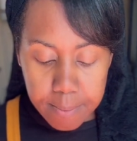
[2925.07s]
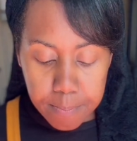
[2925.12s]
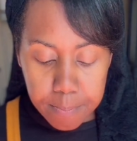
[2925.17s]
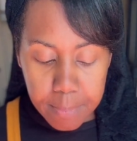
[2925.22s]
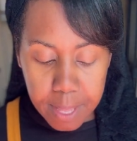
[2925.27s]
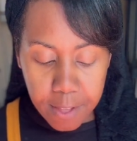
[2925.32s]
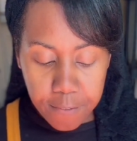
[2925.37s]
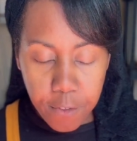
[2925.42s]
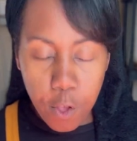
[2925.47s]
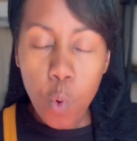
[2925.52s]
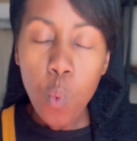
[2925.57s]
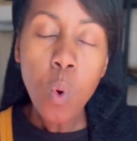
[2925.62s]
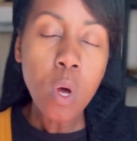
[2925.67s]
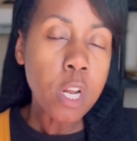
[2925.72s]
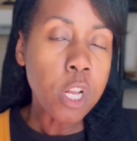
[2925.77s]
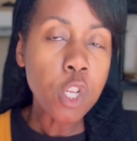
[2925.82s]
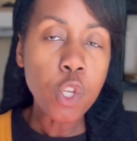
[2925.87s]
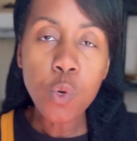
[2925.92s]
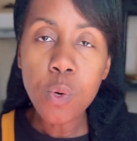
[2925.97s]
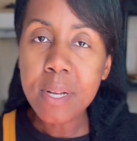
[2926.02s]
If you want
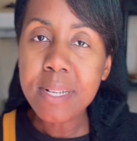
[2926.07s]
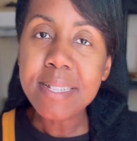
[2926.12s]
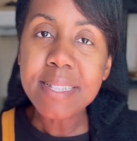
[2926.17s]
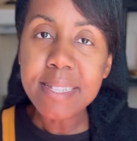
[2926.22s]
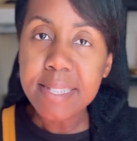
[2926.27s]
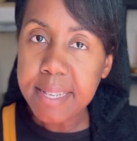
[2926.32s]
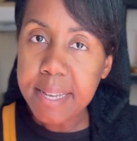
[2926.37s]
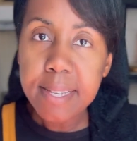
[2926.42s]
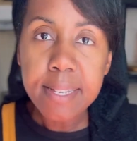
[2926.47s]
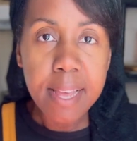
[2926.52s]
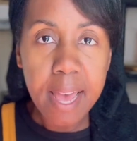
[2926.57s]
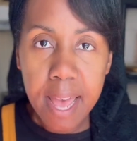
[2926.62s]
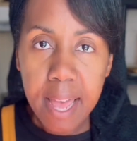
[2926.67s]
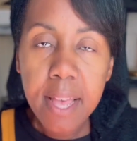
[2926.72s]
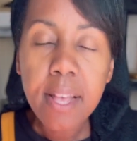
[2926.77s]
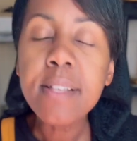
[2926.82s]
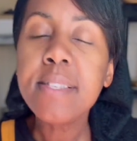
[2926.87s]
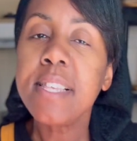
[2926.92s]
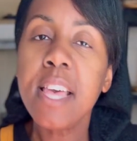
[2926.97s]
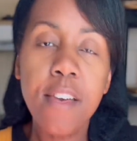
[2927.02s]
to do it
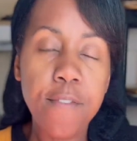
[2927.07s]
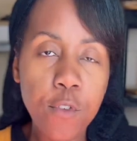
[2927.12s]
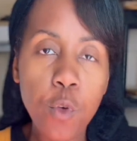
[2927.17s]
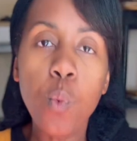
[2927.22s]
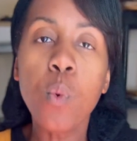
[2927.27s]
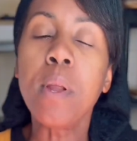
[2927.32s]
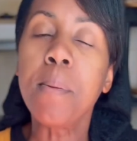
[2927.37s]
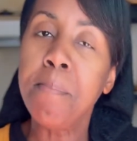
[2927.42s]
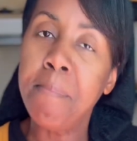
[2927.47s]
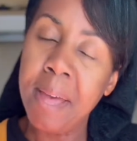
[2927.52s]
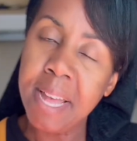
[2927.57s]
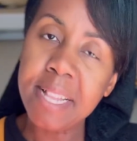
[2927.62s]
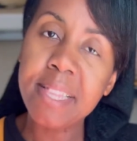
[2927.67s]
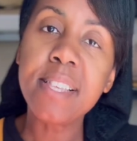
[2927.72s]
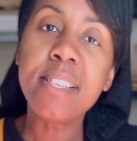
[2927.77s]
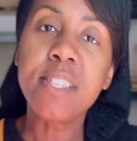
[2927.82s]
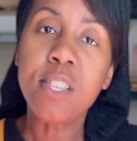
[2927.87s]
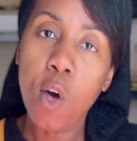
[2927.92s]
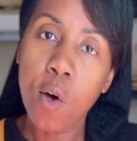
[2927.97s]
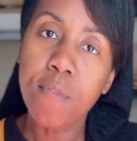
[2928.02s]
today, say if you want to bake
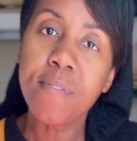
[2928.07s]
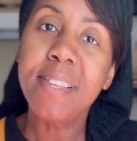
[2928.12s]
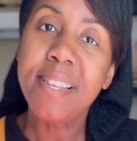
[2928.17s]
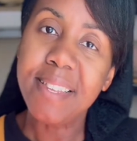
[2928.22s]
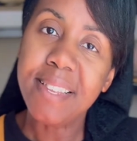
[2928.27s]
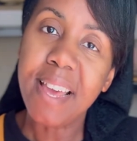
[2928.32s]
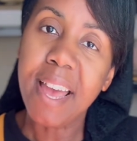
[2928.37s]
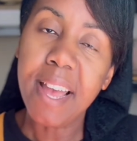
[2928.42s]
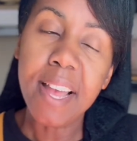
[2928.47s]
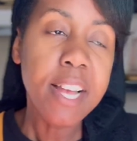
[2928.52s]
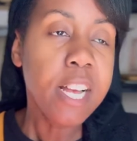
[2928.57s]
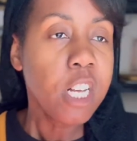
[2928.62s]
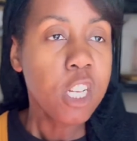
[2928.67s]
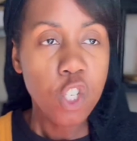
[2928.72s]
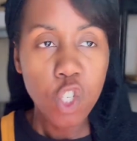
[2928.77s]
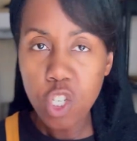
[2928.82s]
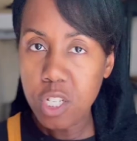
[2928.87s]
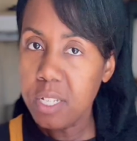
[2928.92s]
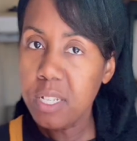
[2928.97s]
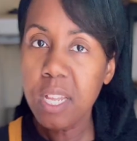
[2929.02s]
this off today,
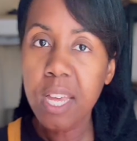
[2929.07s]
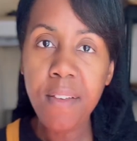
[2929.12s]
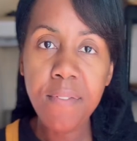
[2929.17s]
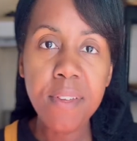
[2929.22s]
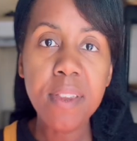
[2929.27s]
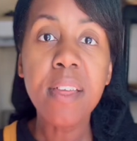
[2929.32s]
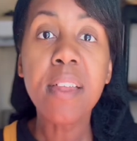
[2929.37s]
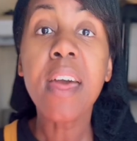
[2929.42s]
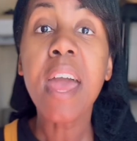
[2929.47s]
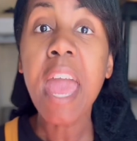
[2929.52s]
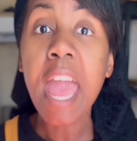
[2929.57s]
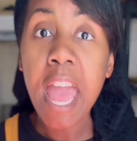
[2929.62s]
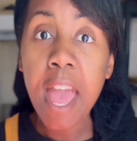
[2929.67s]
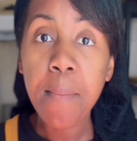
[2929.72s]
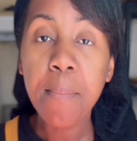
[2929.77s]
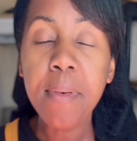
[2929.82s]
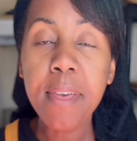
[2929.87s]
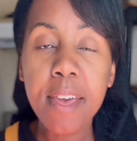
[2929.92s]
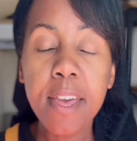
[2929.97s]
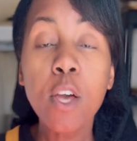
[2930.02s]
just leave it at an
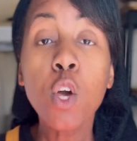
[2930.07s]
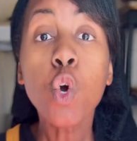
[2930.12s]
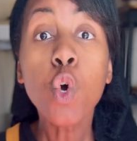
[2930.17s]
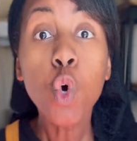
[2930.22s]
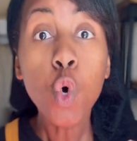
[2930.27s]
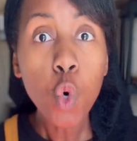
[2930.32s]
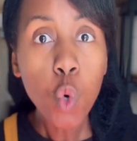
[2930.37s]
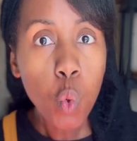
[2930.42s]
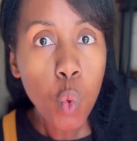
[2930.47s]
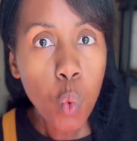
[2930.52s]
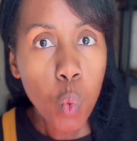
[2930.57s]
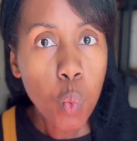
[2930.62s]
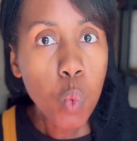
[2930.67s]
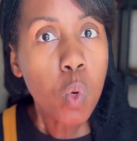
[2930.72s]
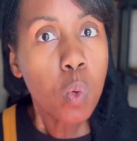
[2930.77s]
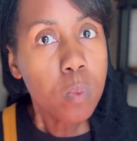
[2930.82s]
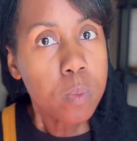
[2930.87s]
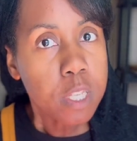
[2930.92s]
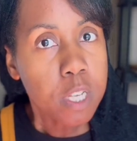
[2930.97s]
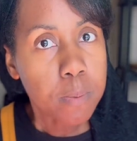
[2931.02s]
ambient, cool
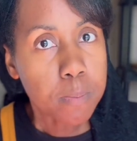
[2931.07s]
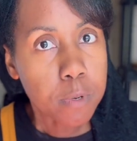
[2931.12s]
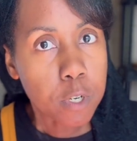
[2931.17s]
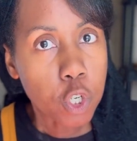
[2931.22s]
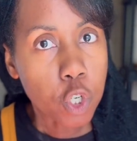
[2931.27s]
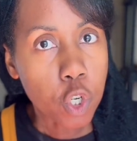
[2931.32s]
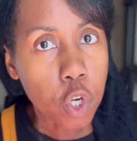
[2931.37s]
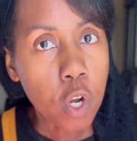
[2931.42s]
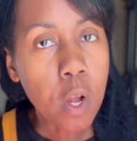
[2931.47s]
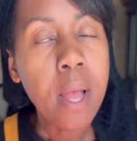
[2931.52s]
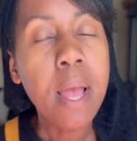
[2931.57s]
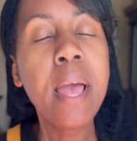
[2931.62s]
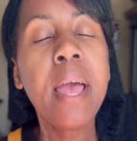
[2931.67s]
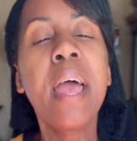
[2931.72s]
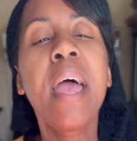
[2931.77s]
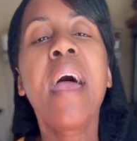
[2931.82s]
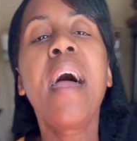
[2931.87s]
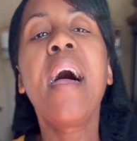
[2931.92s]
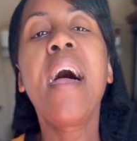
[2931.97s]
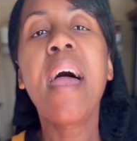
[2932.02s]
room temperature
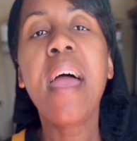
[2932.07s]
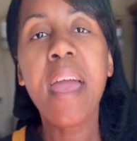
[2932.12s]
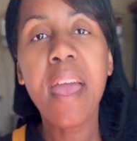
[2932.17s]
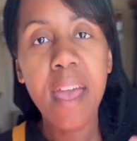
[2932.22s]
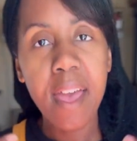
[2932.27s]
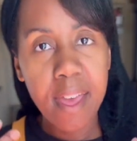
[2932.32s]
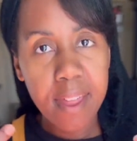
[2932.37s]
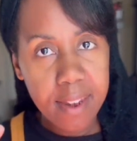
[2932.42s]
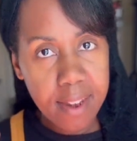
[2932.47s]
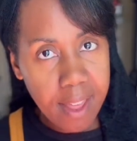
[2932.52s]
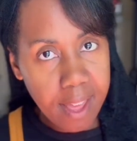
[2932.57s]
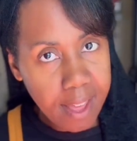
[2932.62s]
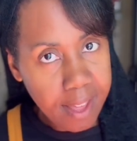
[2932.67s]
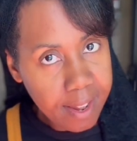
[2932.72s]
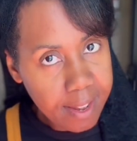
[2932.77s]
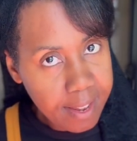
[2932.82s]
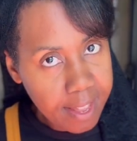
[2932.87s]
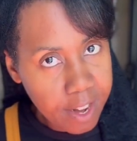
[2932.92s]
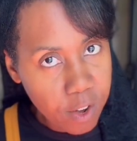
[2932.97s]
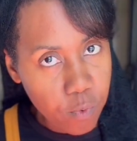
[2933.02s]
and
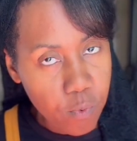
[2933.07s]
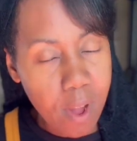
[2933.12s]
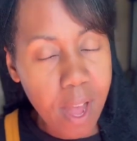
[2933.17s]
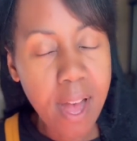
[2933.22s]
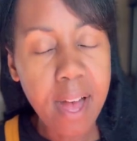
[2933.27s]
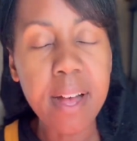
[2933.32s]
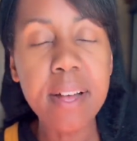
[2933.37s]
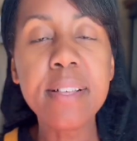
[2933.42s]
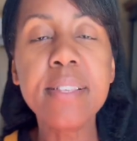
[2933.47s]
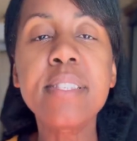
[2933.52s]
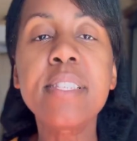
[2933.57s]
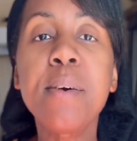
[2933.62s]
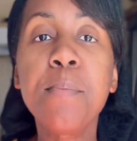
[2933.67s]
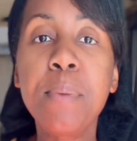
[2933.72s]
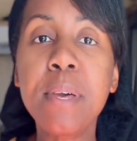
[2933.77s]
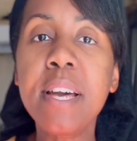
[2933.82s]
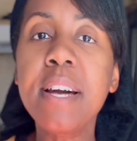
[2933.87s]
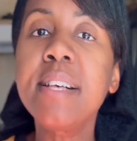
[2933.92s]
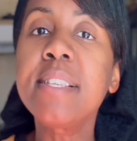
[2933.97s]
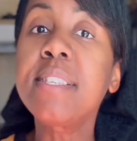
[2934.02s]
let it rise.
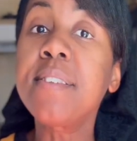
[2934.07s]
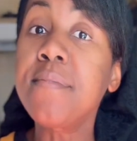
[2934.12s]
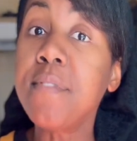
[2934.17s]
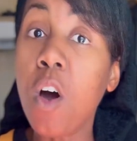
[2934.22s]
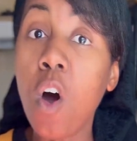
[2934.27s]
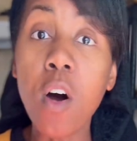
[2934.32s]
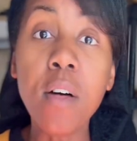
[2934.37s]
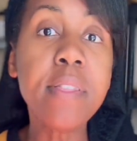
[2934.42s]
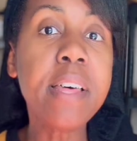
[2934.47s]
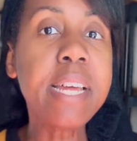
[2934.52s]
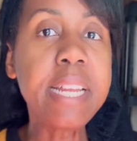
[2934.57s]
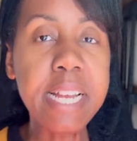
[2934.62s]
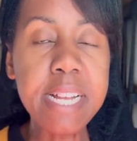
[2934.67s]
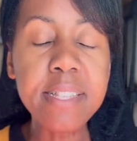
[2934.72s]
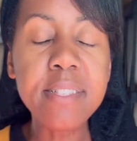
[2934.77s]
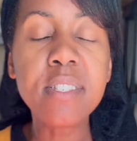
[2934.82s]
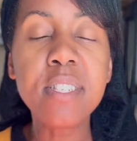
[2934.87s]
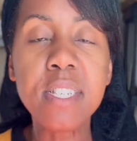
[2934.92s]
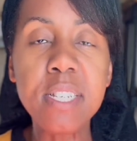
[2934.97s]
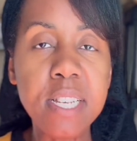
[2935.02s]
Because of all that
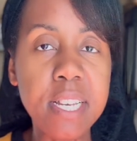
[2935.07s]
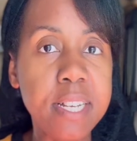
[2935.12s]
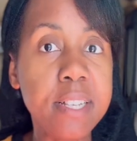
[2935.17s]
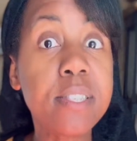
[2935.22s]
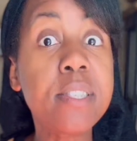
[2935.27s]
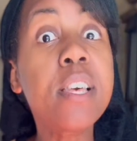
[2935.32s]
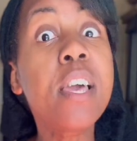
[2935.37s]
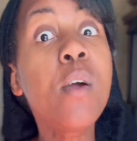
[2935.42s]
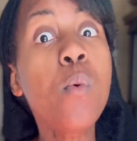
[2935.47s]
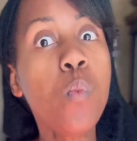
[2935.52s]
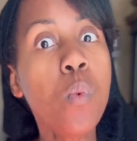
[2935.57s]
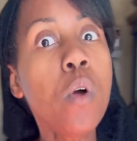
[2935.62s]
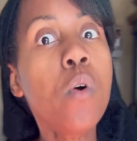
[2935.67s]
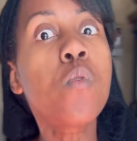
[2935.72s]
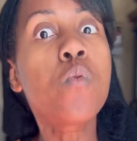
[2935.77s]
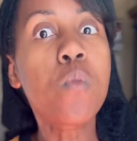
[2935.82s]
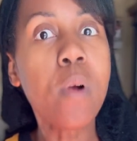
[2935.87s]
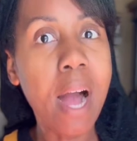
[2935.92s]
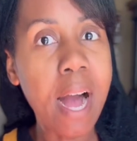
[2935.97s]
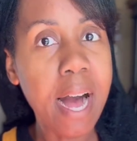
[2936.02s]
instant yeast, it
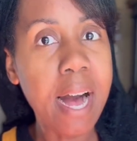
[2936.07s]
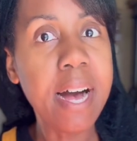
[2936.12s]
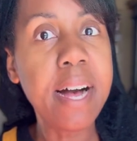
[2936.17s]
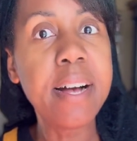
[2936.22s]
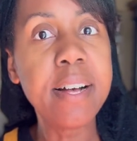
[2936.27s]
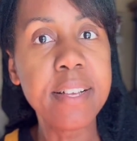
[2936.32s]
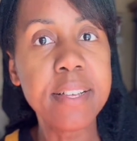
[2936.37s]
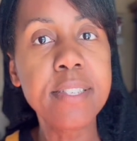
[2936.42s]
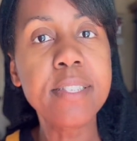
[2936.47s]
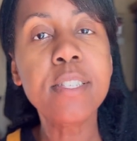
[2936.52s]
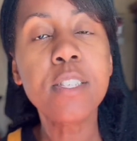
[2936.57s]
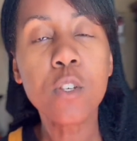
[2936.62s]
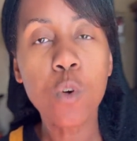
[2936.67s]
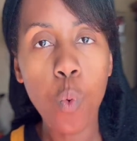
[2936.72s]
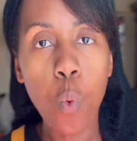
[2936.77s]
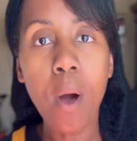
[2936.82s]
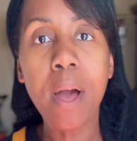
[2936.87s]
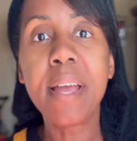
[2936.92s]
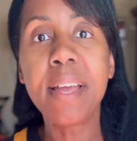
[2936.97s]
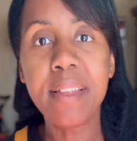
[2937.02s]
will rise
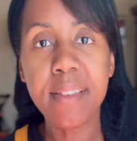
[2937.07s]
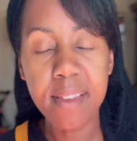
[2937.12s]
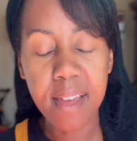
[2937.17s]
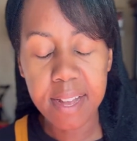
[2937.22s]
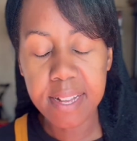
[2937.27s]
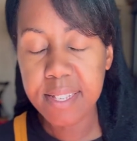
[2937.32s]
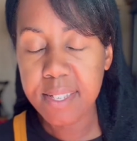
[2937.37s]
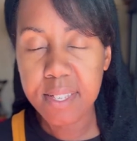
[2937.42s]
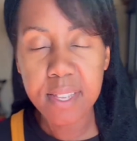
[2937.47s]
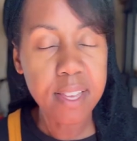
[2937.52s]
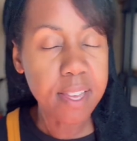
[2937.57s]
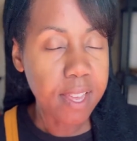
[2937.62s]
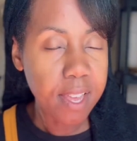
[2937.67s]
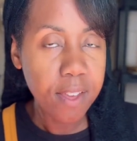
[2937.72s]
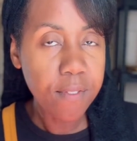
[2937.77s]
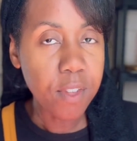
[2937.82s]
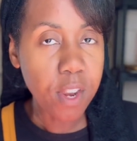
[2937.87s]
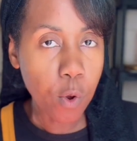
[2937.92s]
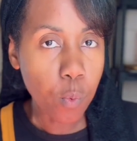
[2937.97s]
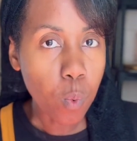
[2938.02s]
quite nicely
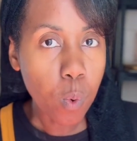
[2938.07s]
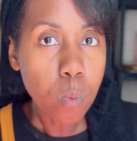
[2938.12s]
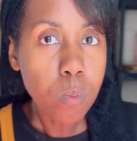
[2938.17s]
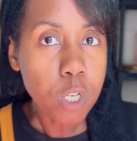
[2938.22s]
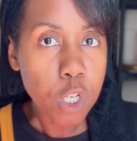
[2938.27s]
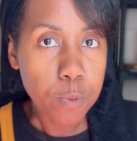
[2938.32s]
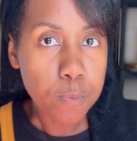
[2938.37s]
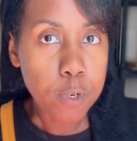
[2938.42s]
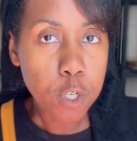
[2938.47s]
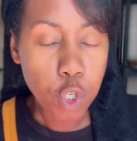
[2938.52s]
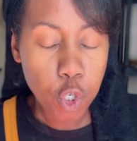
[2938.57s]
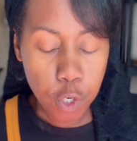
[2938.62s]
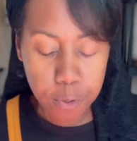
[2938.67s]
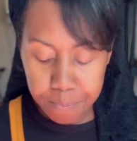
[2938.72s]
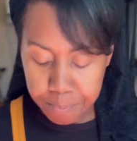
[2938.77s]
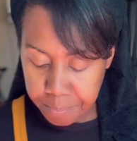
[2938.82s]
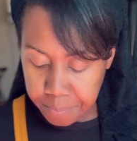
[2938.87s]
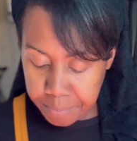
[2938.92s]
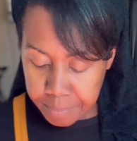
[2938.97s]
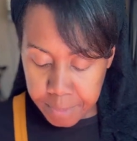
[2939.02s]
even at room temperature.
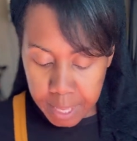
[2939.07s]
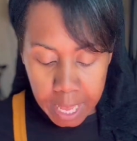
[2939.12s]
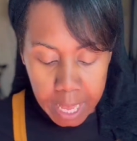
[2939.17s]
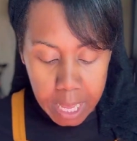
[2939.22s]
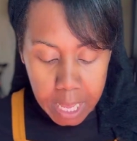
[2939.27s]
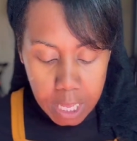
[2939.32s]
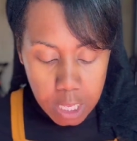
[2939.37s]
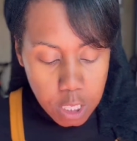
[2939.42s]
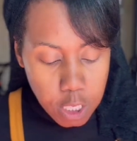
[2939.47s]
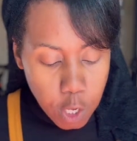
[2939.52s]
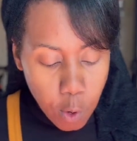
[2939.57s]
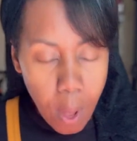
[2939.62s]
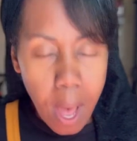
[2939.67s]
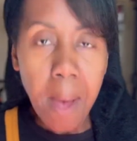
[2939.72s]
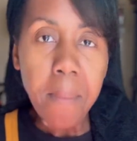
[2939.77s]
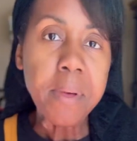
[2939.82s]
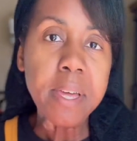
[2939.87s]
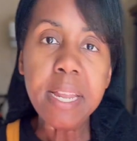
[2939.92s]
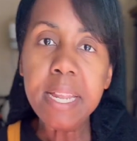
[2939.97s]
So I'm going